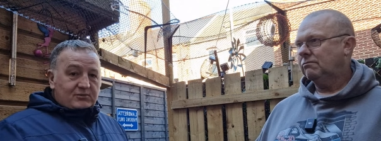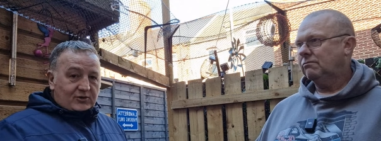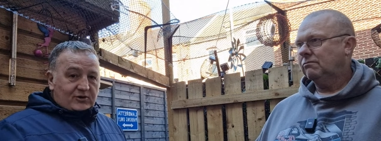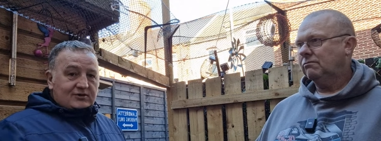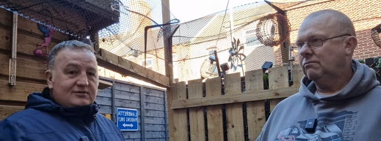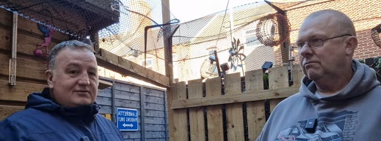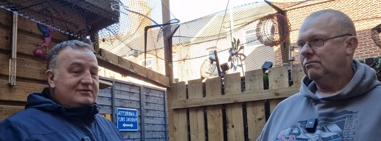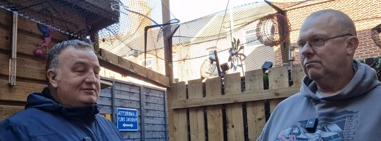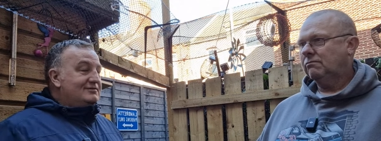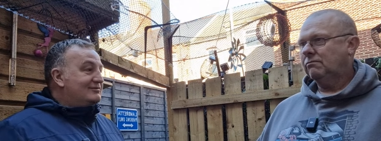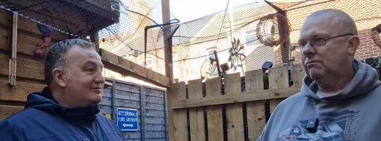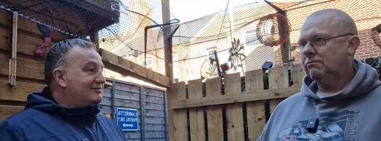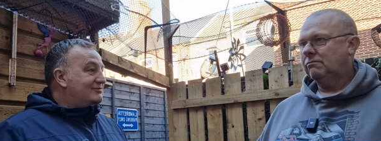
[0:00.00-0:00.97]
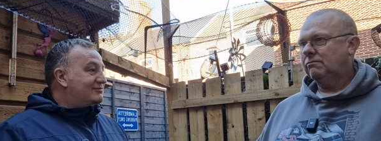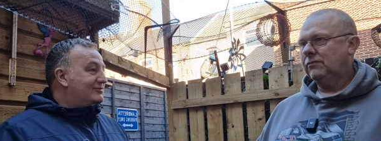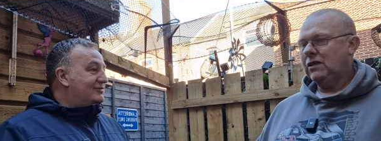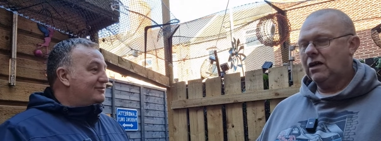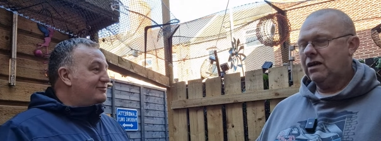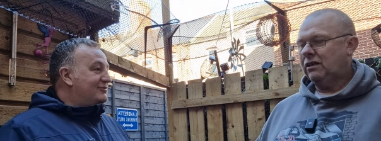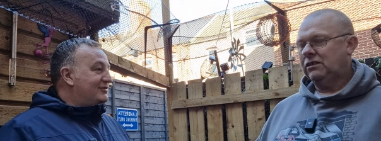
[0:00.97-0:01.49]
Speaker 1: But
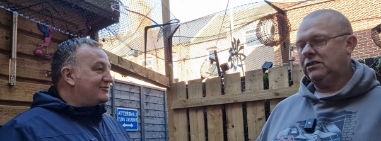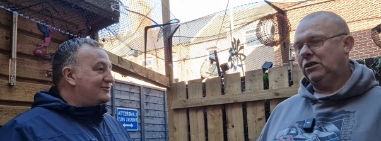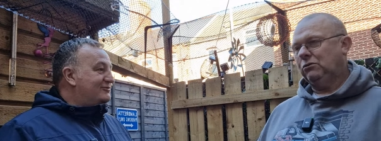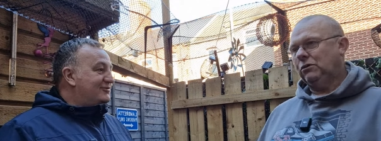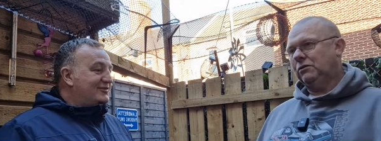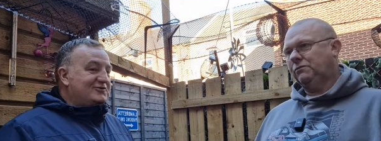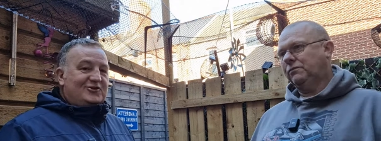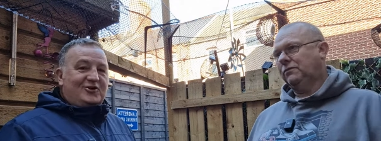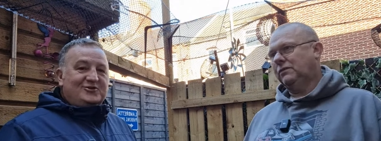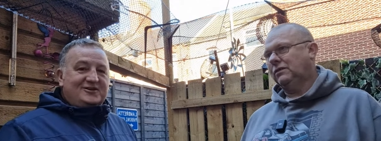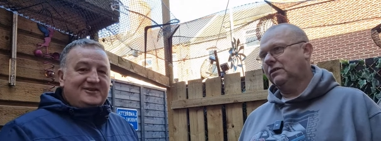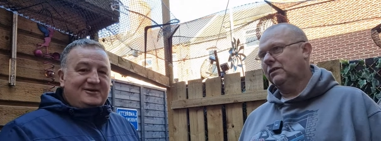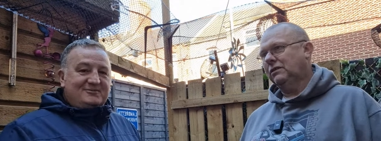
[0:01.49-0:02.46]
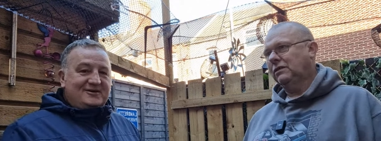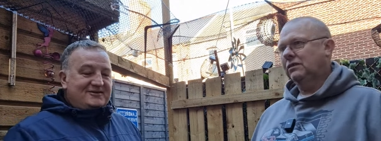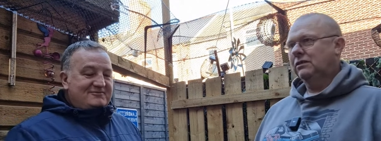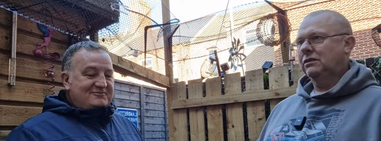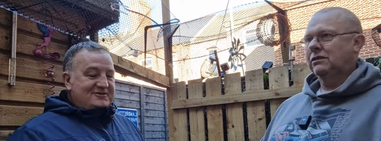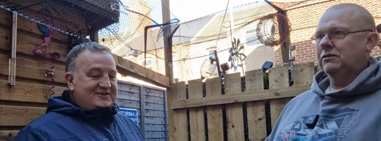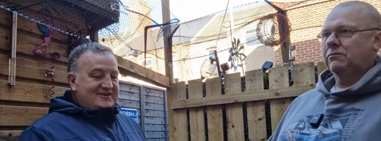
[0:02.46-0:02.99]
we've, yeah, we've, we've sorted that, mate,
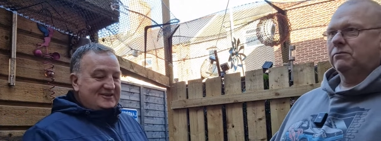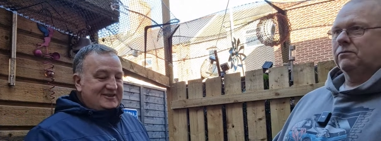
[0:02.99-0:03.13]
haven't we?